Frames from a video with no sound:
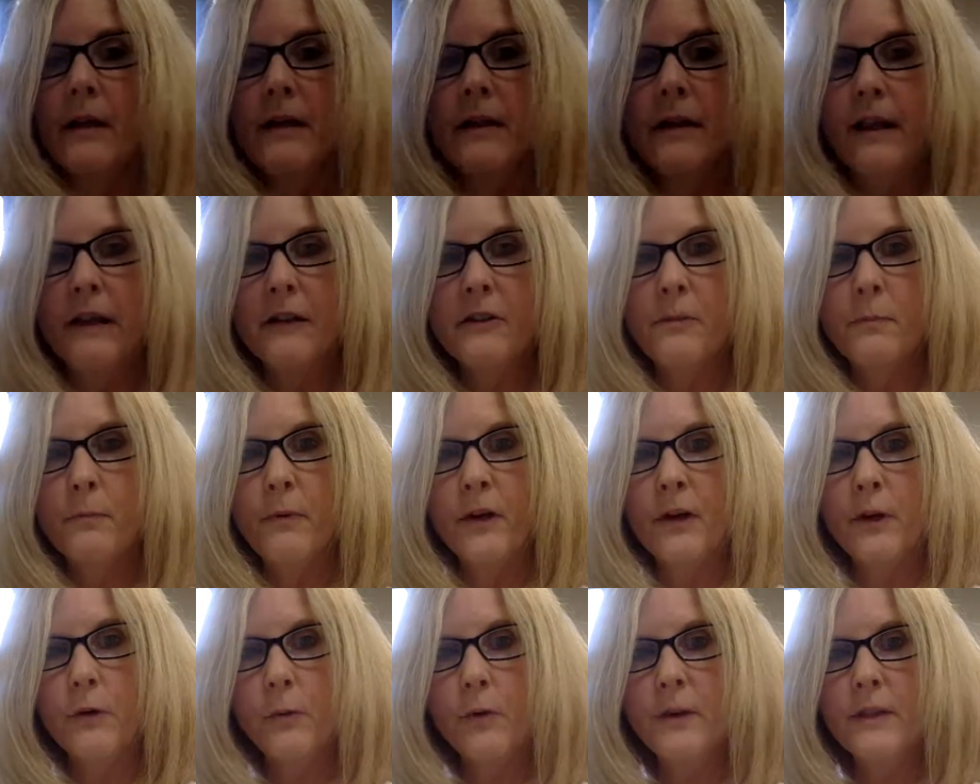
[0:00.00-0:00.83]
This
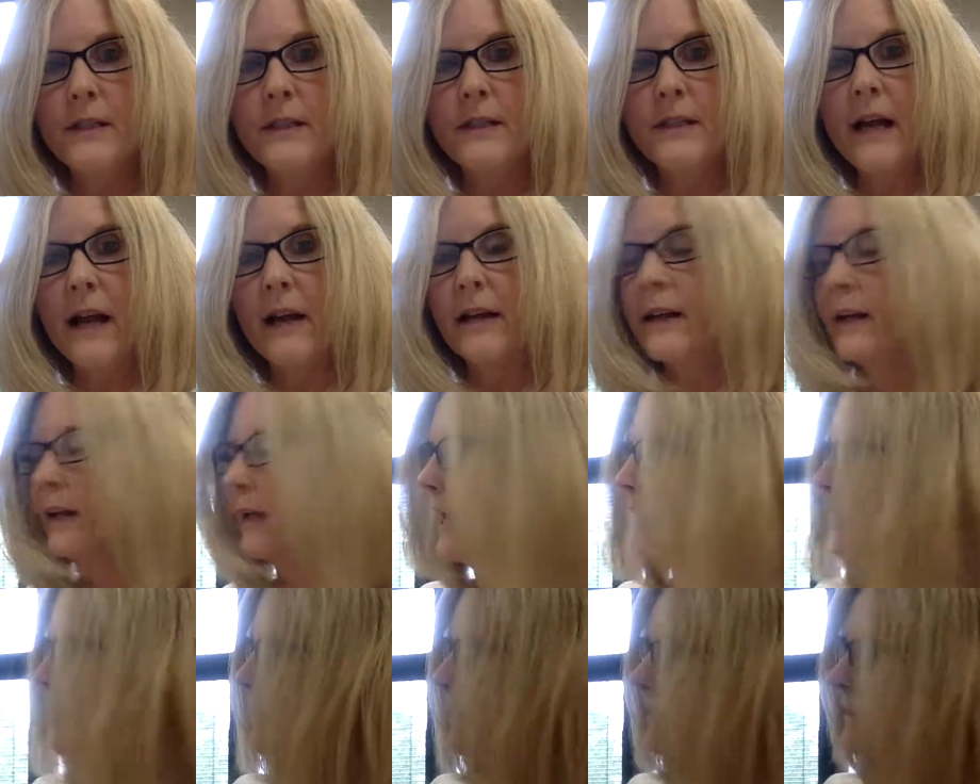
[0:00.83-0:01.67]
book was
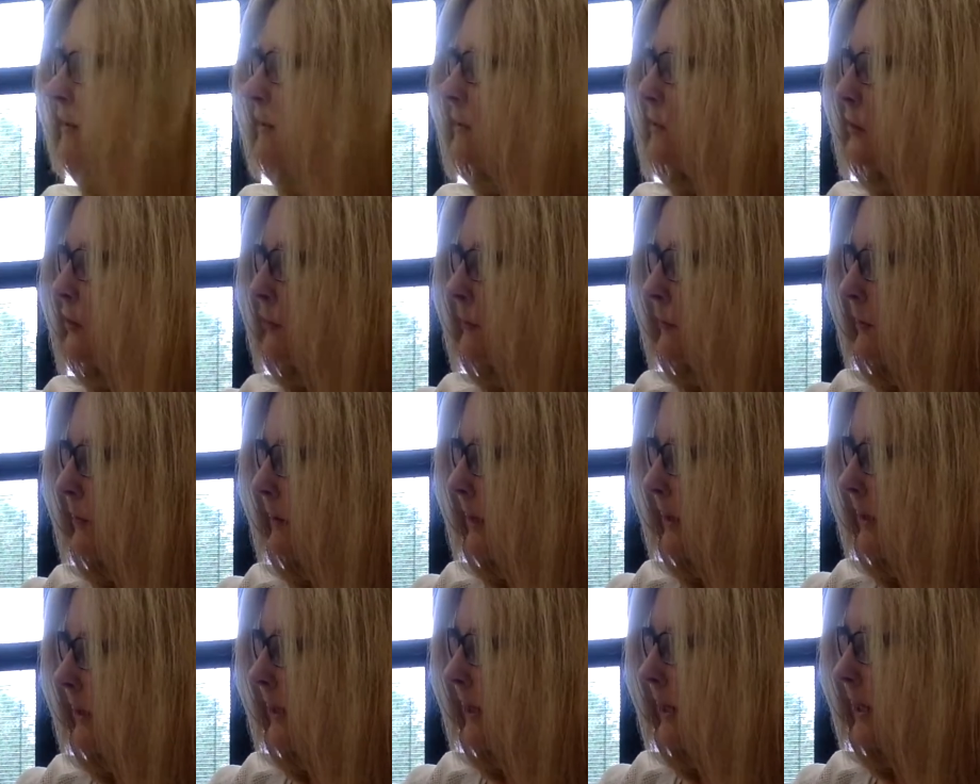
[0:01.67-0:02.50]
dedicated to
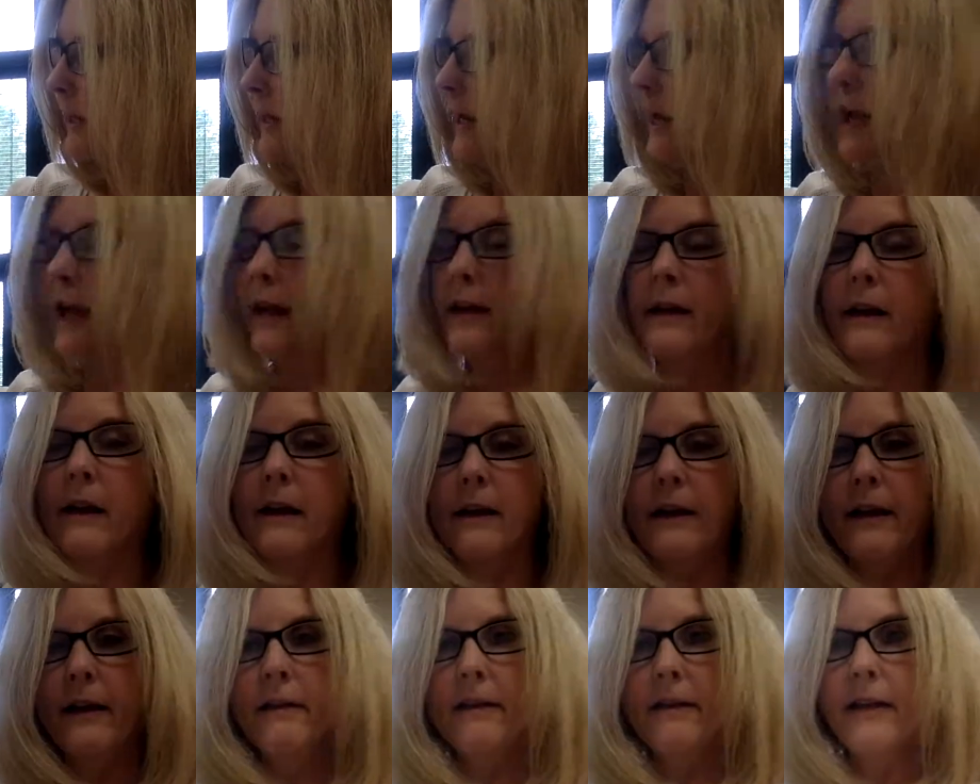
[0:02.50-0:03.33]
Lily and
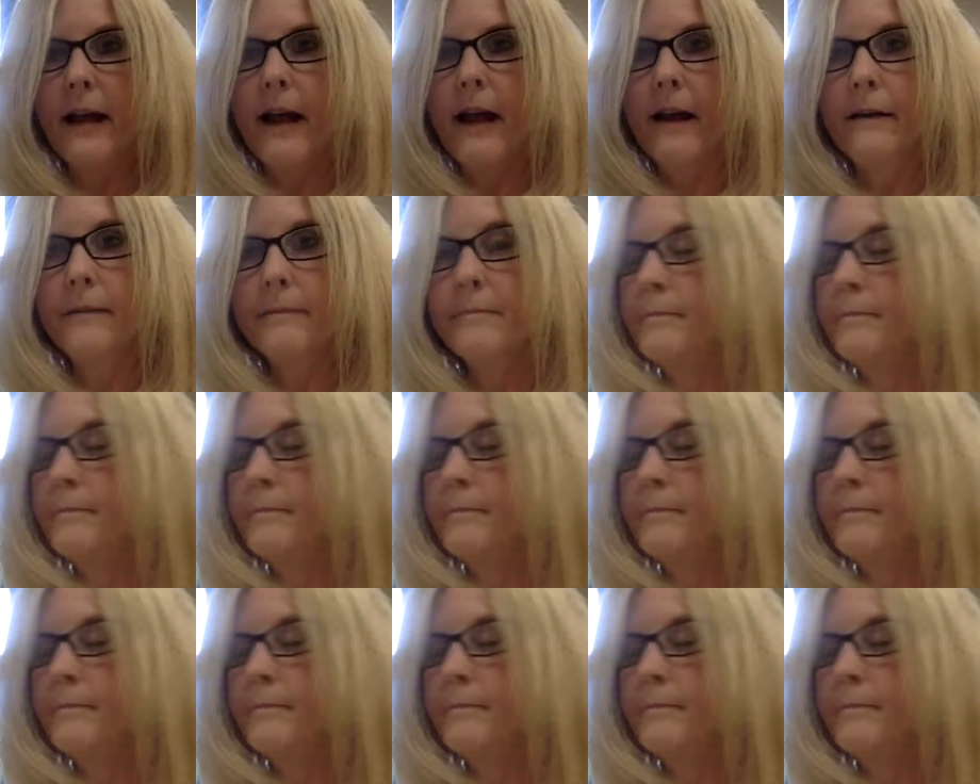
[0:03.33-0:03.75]
Alethea.